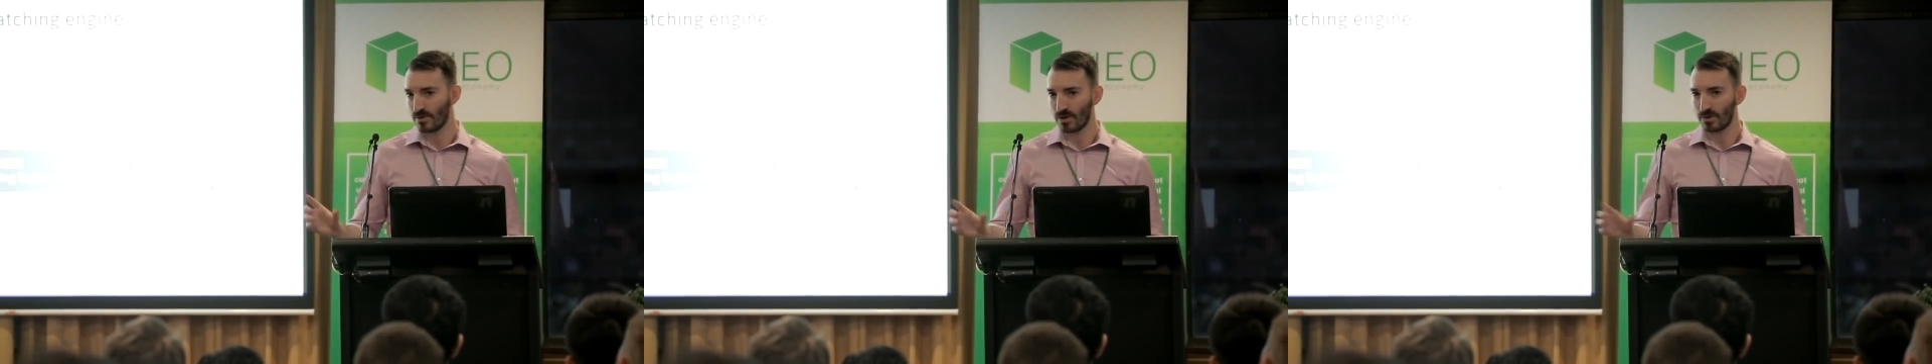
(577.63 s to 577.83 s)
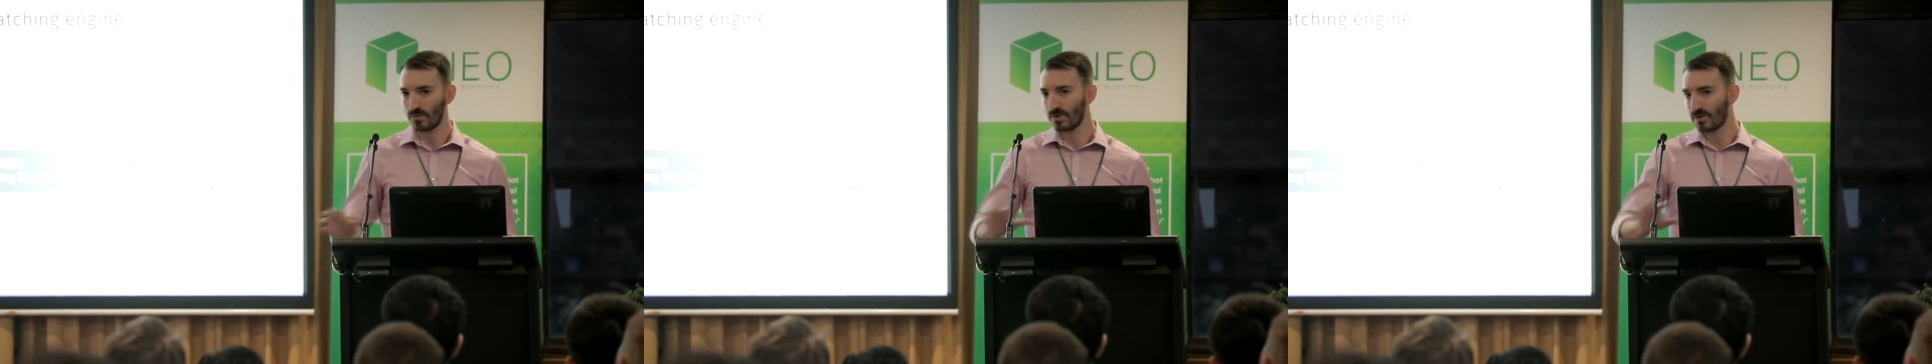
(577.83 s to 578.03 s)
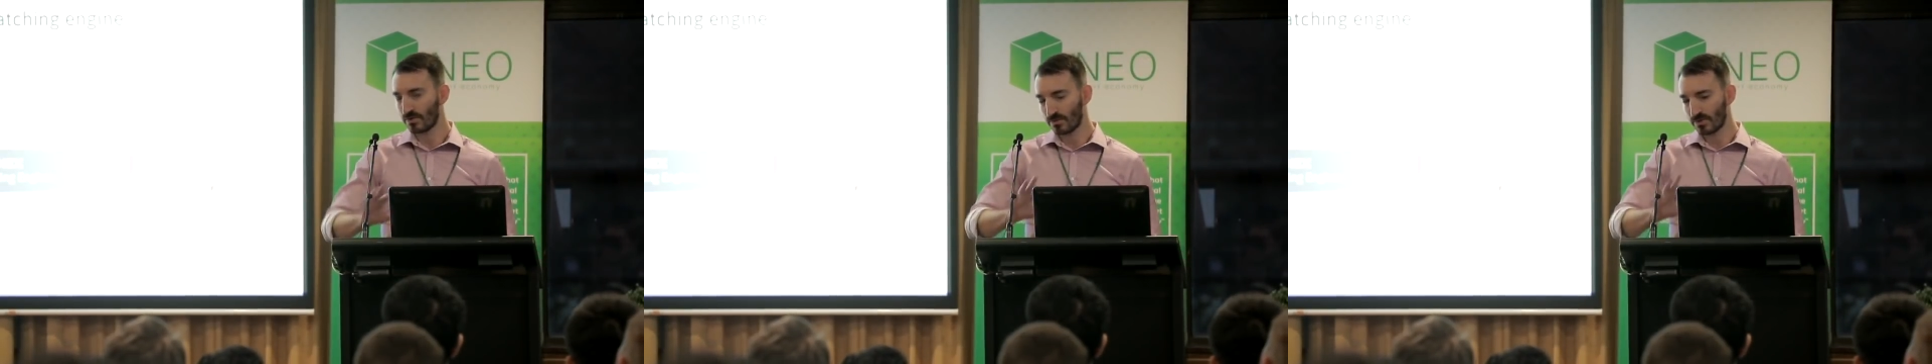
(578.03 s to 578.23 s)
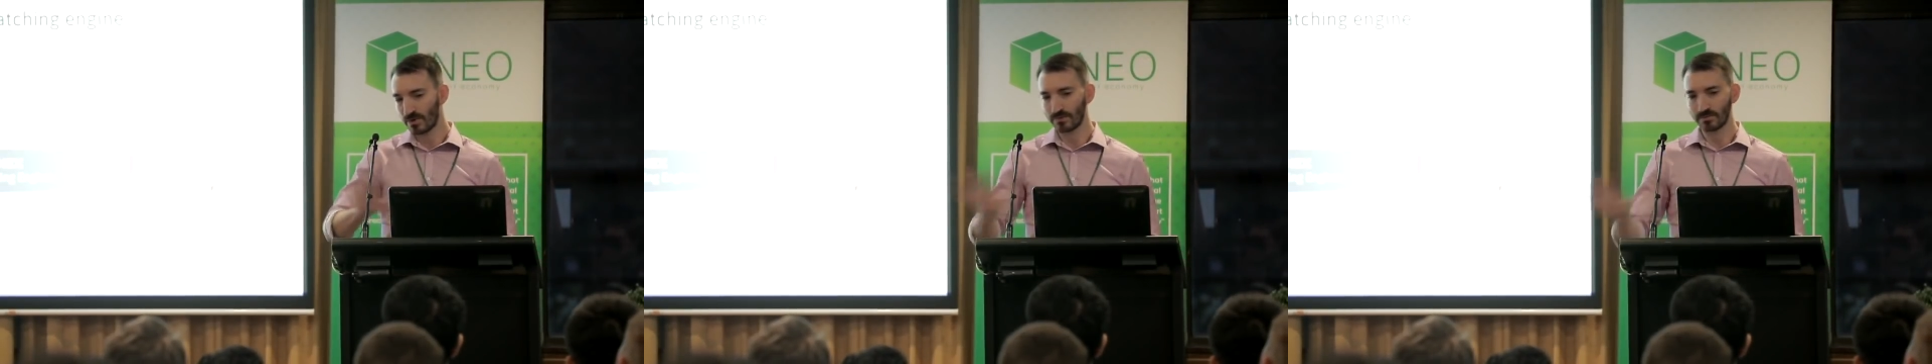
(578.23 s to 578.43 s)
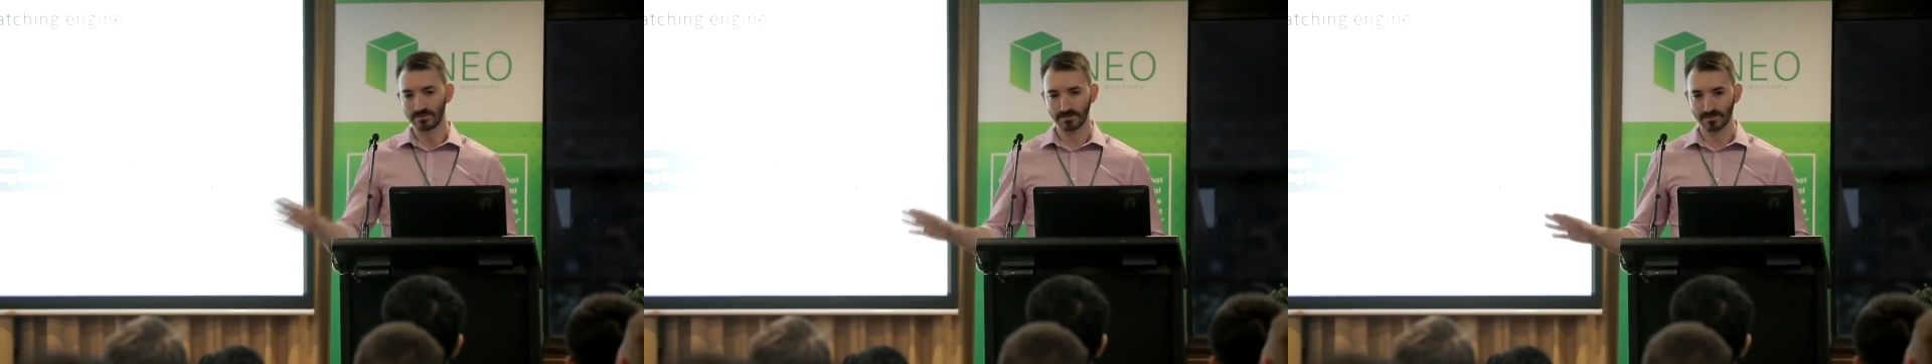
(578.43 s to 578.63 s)
No, we
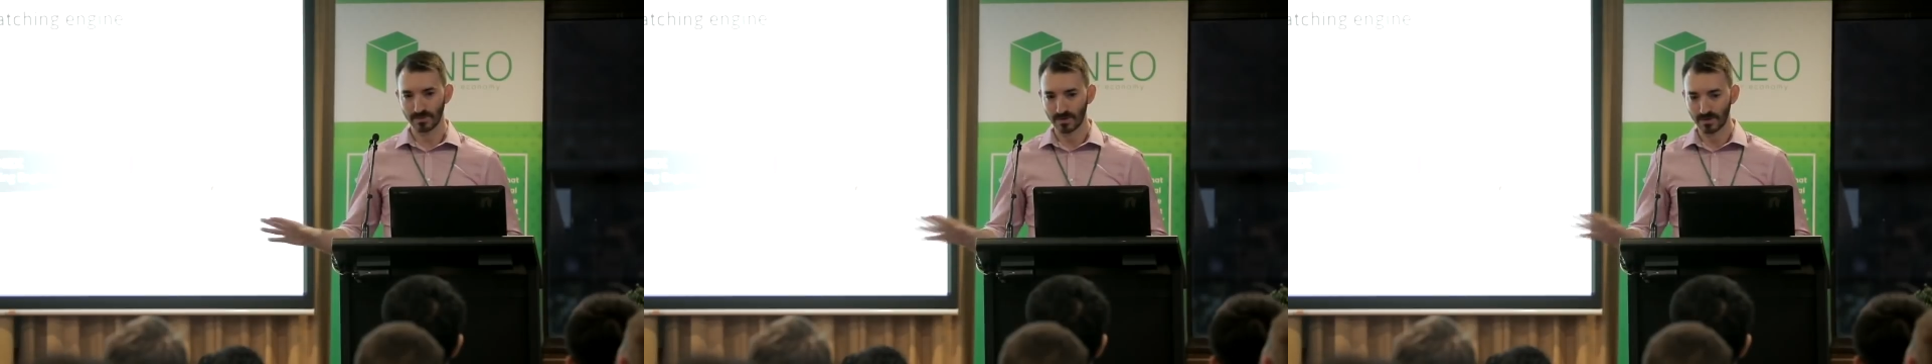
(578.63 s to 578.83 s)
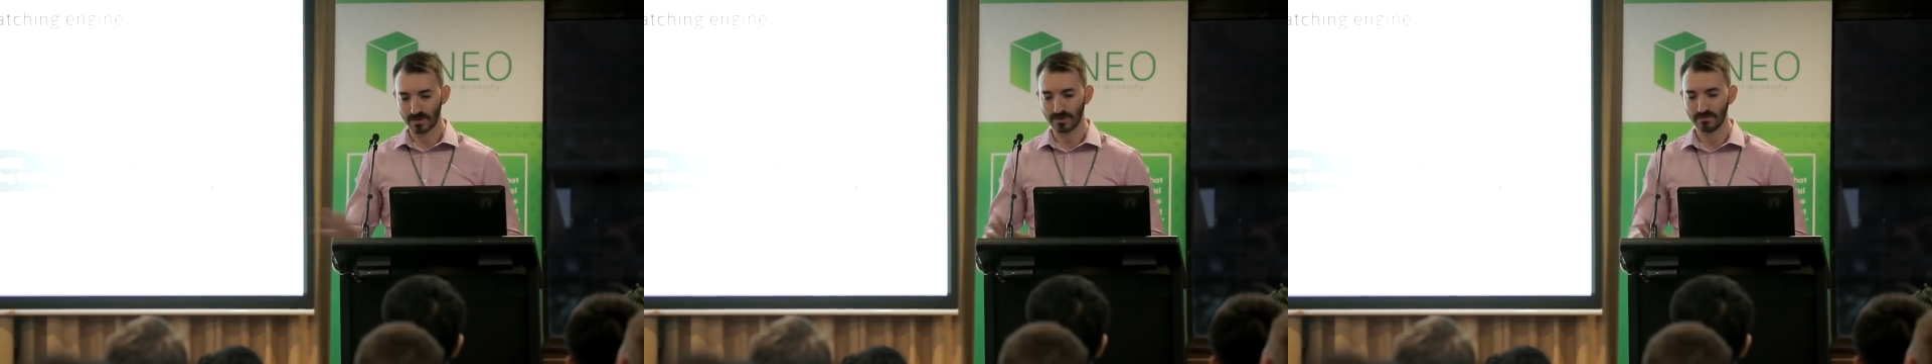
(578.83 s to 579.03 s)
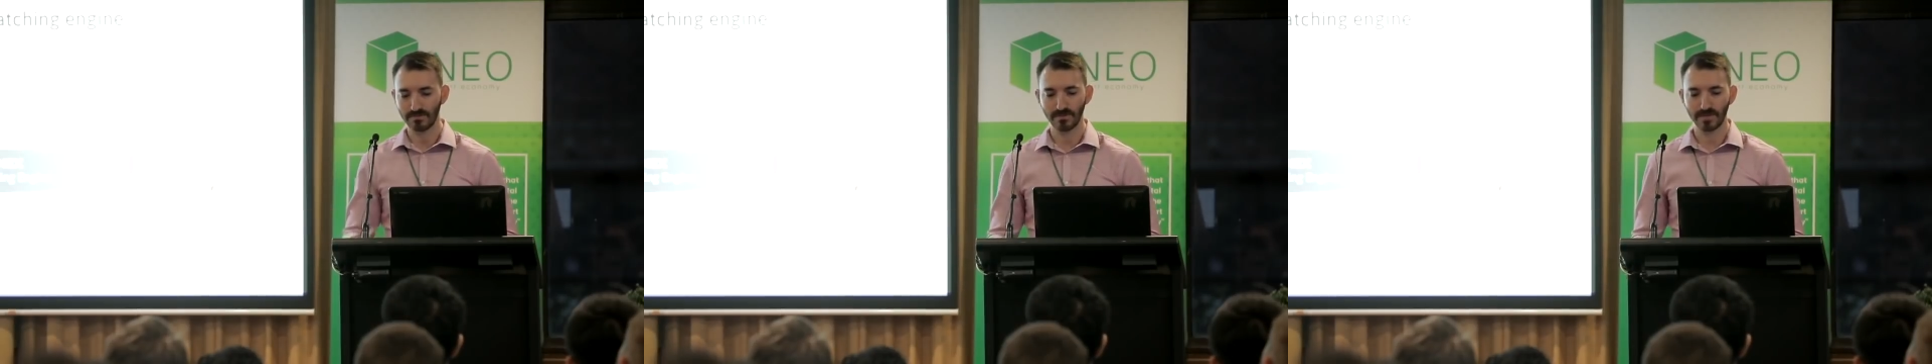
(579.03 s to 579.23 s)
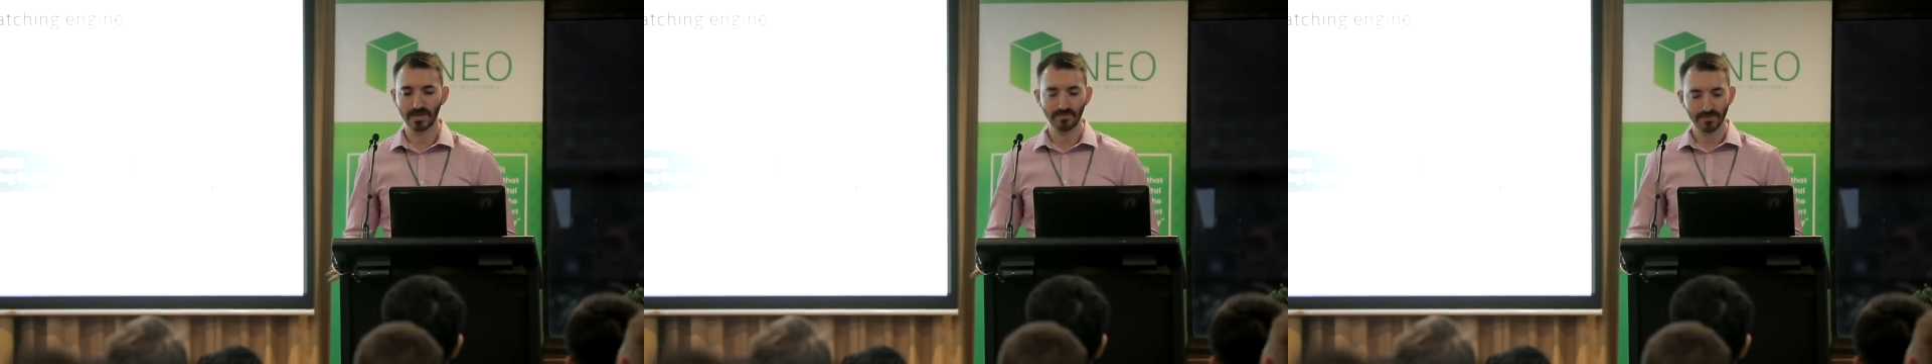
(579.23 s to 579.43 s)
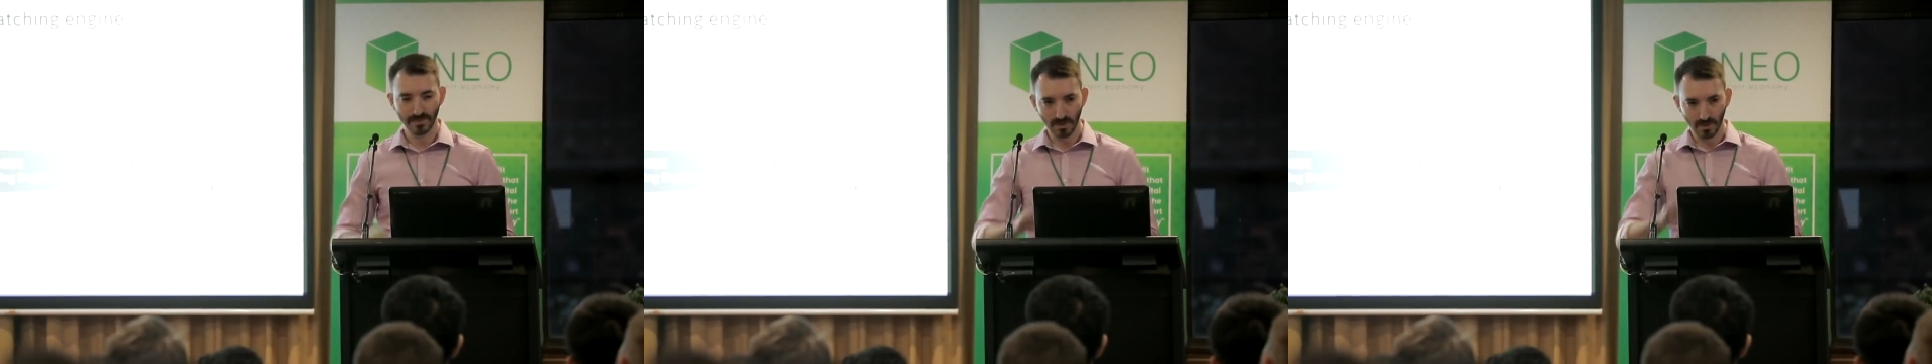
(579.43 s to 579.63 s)
don't
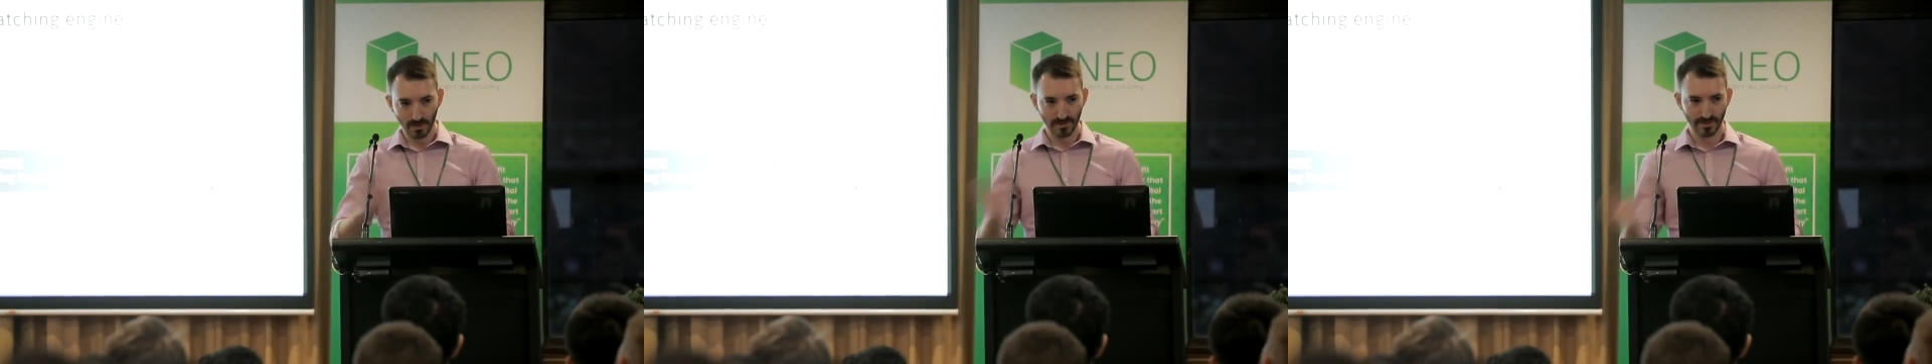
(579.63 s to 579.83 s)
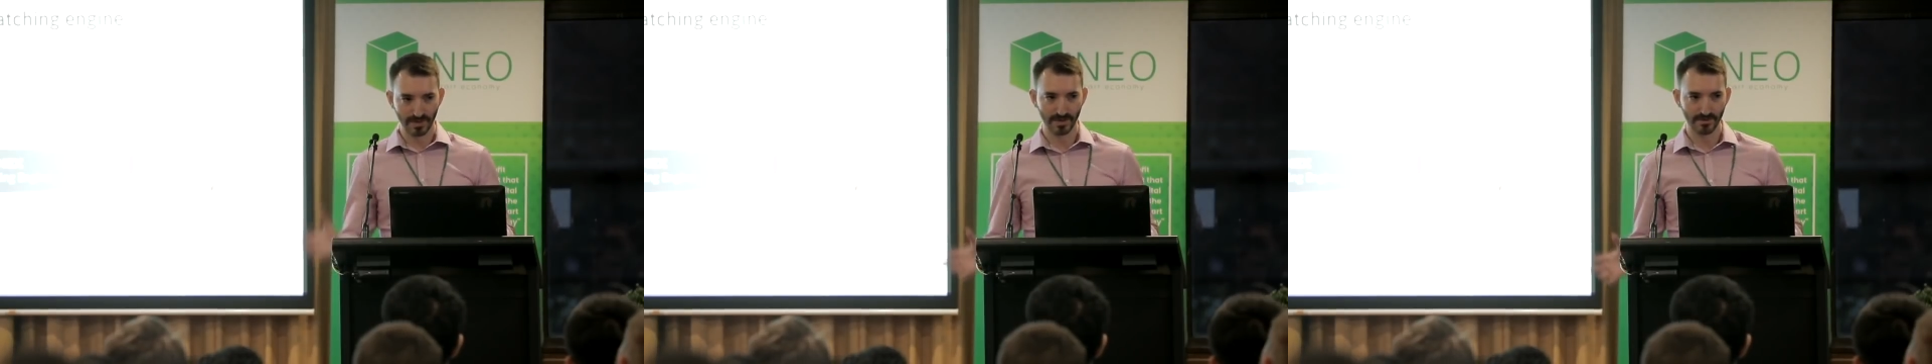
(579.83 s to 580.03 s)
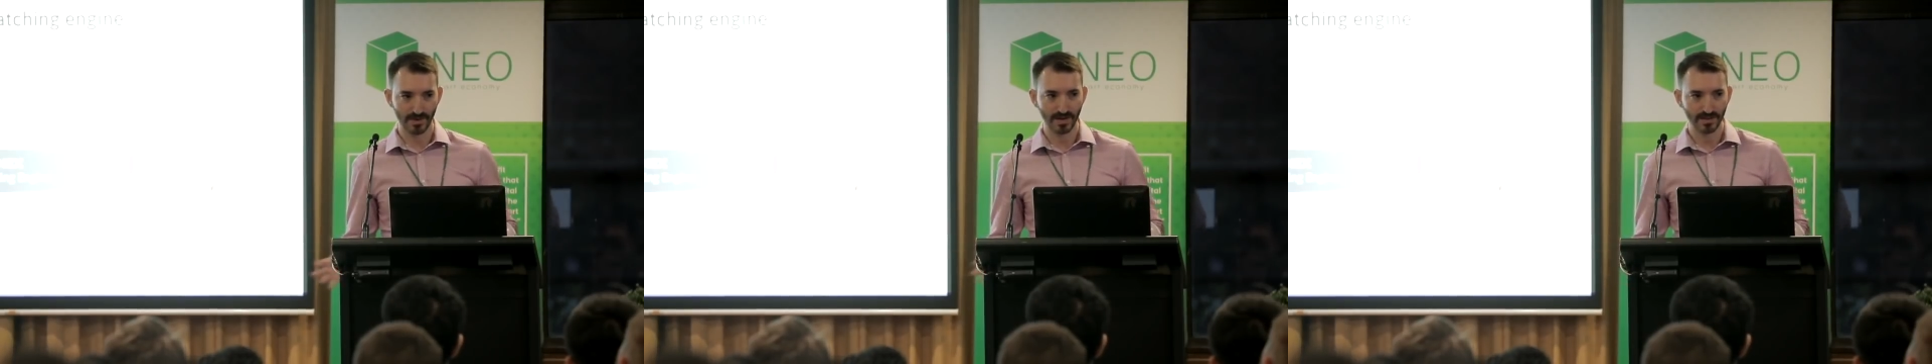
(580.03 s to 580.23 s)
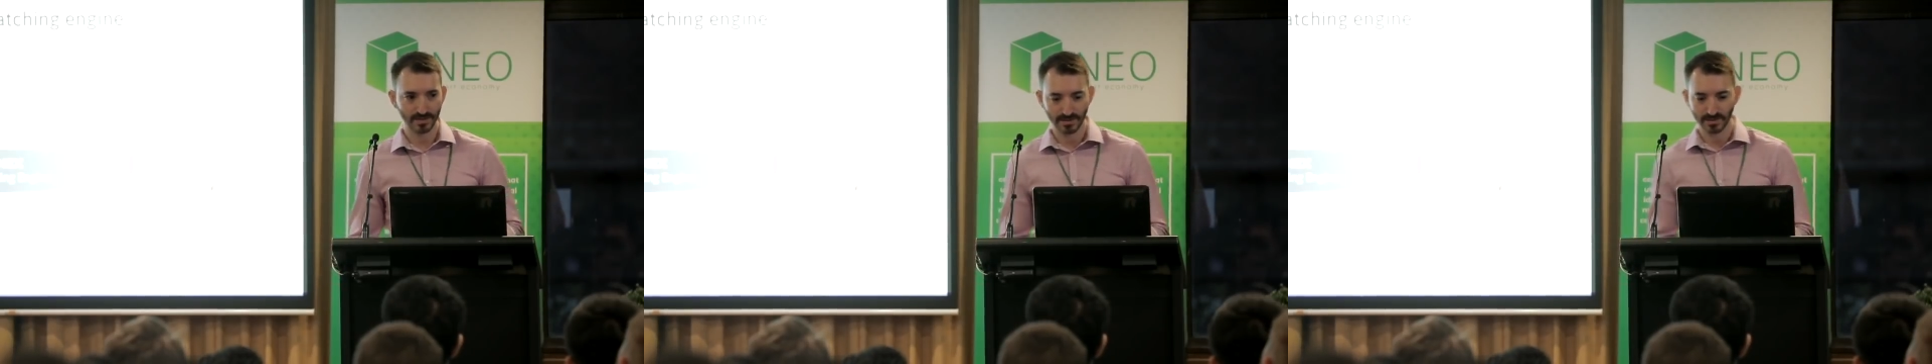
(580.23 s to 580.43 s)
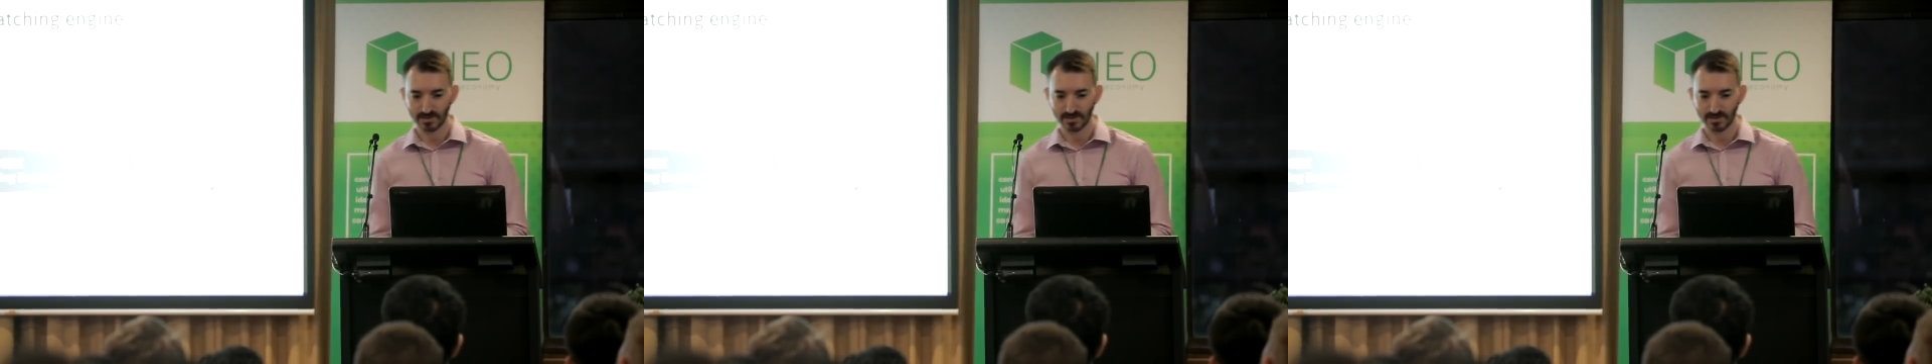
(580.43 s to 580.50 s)
keep the whole thing, right?